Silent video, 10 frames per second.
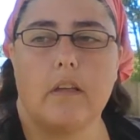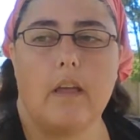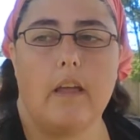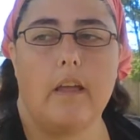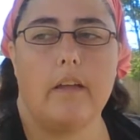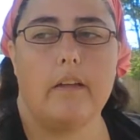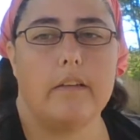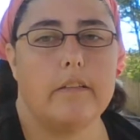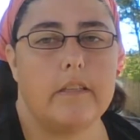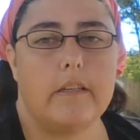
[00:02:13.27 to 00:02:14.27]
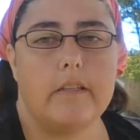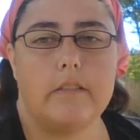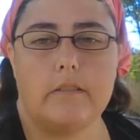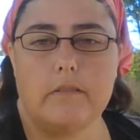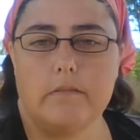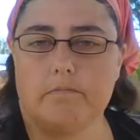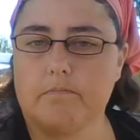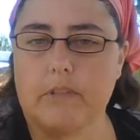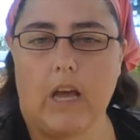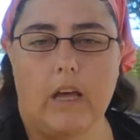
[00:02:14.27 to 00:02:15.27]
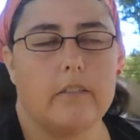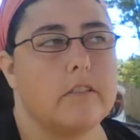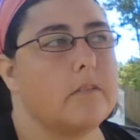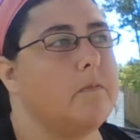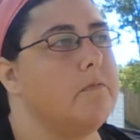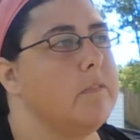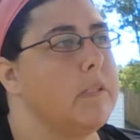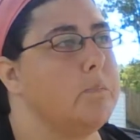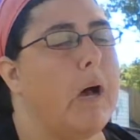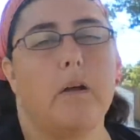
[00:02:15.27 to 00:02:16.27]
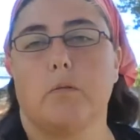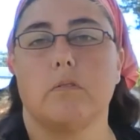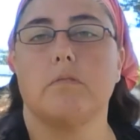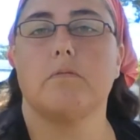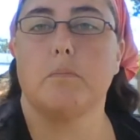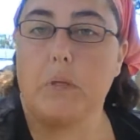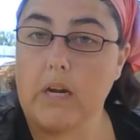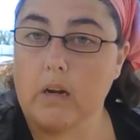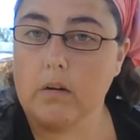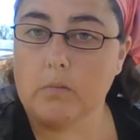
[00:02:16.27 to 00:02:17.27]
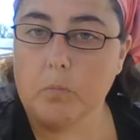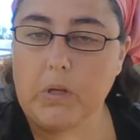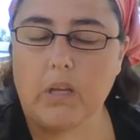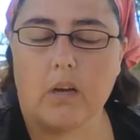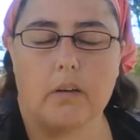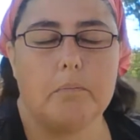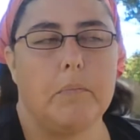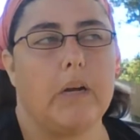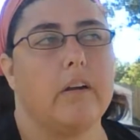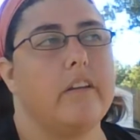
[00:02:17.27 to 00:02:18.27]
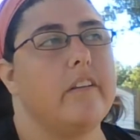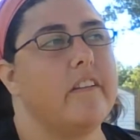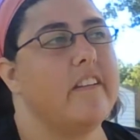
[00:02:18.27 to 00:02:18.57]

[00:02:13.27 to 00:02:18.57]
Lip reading: and it kind of just spiraled from there. We got married.